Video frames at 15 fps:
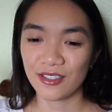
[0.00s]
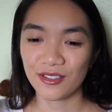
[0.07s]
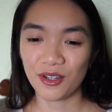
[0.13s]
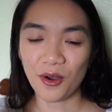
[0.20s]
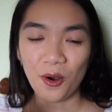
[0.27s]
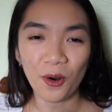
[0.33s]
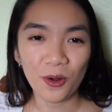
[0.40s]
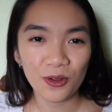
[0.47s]

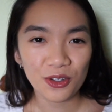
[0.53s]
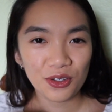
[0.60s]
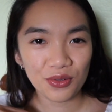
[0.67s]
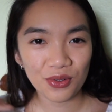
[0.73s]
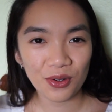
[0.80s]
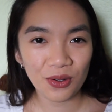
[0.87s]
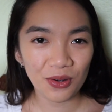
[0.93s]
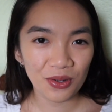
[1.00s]

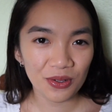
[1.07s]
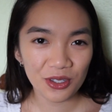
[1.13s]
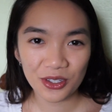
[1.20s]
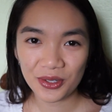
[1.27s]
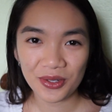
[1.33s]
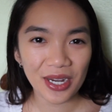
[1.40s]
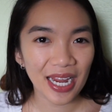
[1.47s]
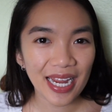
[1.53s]
cultural
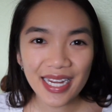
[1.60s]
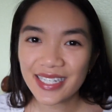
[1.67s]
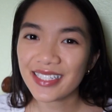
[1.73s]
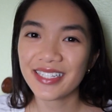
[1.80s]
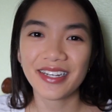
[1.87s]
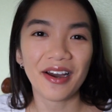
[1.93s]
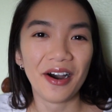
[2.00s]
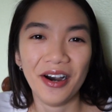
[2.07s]

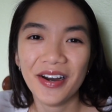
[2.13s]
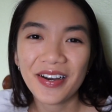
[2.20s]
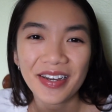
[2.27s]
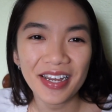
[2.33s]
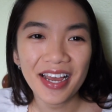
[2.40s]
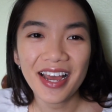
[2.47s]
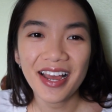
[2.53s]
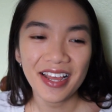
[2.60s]
trait
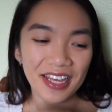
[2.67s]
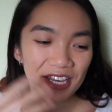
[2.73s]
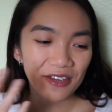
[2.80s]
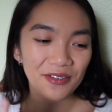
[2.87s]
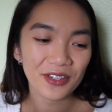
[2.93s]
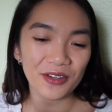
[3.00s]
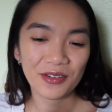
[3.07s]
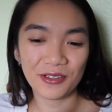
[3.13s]

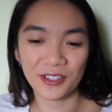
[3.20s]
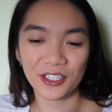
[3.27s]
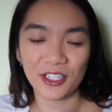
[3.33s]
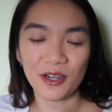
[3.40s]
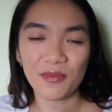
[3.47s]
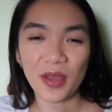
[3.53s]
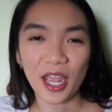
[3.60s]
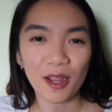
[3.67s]
even though it was just
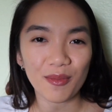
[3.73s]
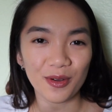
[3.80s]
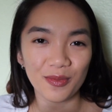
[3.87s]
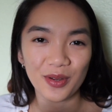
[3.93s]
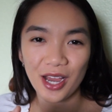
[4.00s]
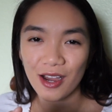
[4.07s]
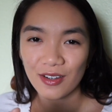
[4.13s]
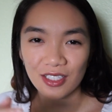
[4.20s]
on paper,
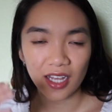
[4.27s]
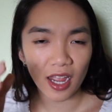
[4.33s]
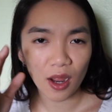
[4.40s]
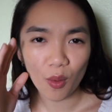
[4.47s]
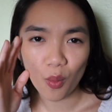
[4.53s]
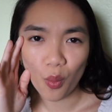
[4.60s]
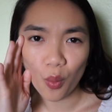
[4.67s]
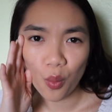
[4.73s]
but I was like,
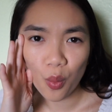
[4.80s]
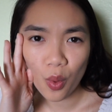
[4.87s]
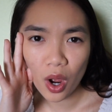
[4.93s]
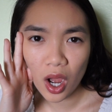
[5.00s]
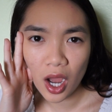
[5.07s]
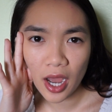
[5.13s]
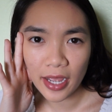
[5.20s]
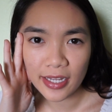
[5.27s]

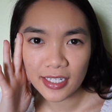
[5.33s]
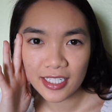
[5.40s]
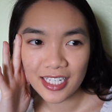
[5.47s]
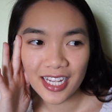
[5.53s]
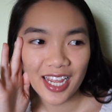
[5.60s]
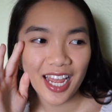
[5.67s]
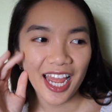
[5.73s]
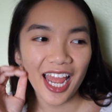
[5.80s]
what?
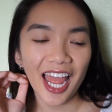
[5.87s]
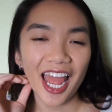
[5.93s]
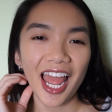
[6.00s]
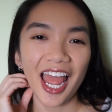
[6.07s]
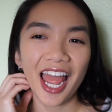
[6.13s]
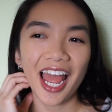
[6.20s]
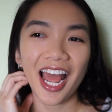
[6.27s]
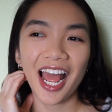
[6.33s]

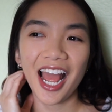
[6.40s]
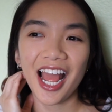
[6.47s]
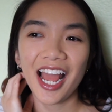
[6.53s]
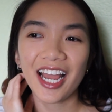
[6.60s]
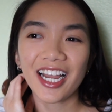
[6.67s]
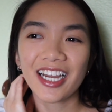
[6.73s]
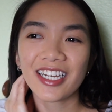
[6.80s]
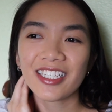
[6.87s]

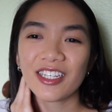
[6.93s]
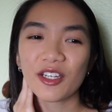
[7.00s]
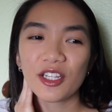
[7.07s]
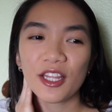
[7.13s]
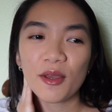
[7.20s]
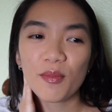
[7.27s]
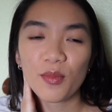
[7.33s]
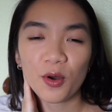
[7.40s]
Because
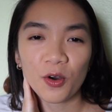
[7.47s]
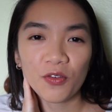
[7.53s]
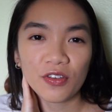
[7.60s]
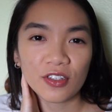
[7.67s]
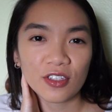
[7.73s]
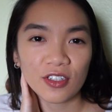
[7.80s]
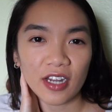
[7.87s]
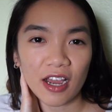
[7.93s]
they both
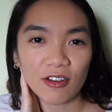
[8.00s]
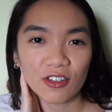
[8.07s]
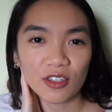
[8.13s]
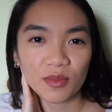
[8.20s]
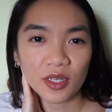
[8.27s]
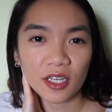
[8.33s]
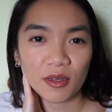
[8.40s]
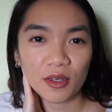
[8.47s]
stood out to
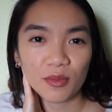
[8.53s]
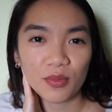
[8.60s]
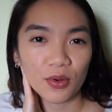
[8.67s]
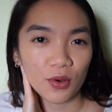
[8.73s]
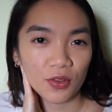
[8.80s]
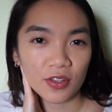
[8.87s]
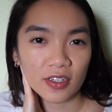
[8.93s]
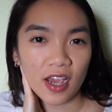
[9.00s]
me
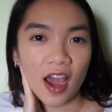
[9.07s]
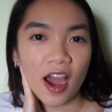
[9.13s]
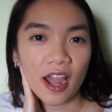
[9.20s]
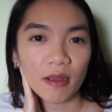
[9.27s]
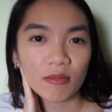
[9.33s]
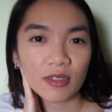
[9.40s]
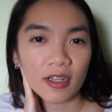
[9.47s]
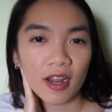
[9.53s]
both
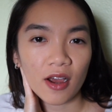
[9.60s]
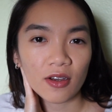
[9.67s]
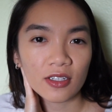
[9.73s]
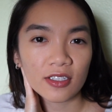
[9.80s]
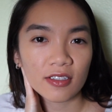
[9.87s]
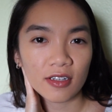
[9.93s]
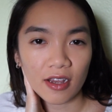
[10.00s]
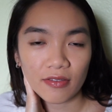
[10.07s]
times, and I
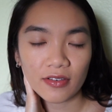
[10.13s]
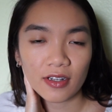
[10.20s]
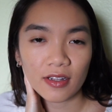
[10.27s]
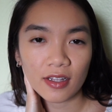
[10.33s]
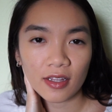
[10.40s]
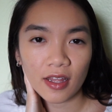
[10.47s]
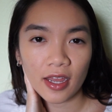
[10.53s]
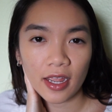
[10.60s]
was
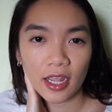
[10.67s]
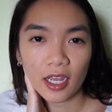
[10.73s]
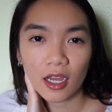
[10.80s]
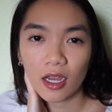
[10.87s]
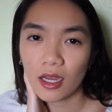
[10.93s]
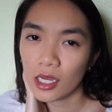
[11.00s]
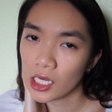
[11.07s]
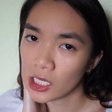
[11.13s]
definitely like,
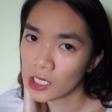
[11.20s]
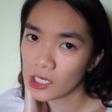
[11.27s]
huh,